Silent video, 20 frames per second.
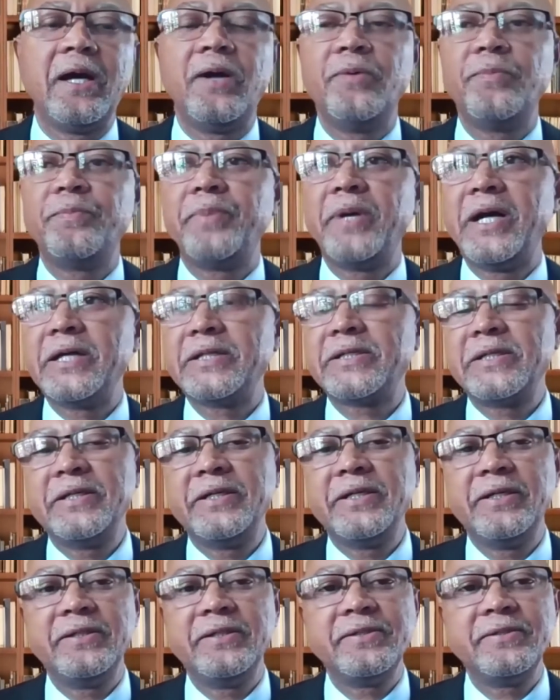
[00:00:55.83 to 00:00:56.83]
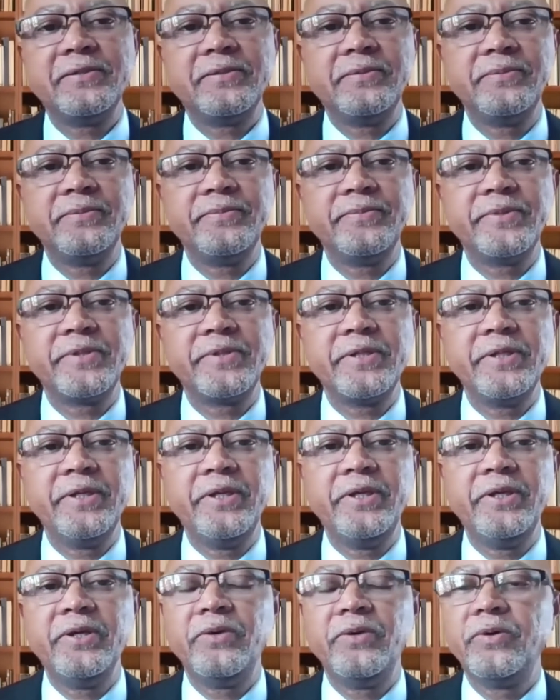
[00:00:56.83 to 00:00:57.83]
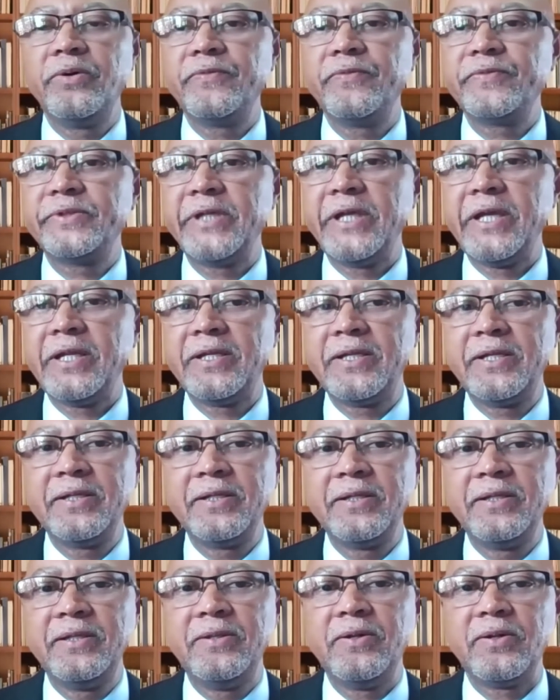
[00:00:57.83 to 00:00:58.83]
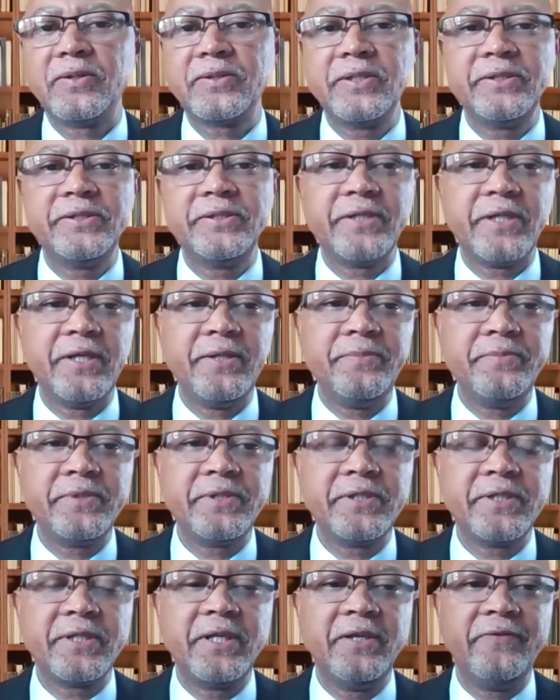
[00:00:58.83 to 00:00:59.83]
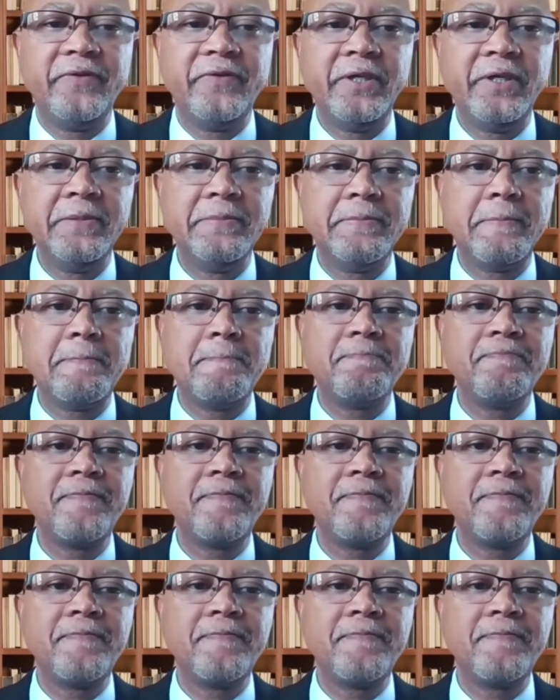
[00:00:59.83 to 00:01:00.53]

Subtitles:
Our partner and CEO of JET, Dr. James Kiwi.